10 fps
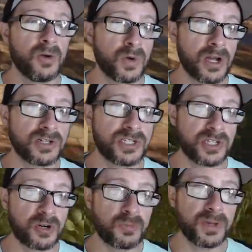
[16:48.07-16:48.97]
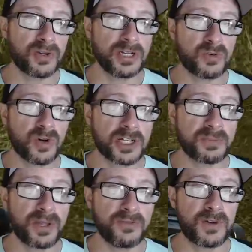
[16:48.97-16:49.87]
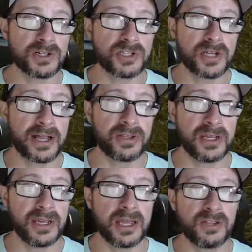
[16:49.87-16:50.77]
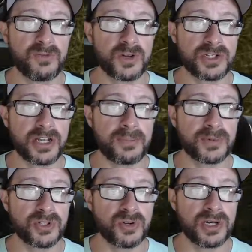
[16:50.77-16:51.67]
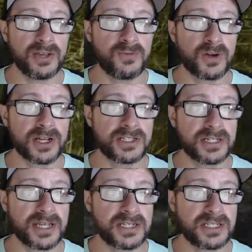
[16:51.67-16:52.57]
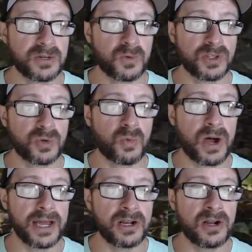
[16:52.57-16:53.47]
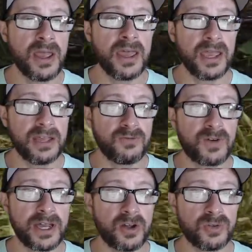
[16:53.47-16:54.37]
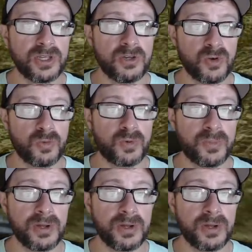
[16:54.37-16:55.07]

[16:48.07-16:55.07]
We are still building crossplay functionality, and the first opportunity for us to test it with a wider, invite-only group will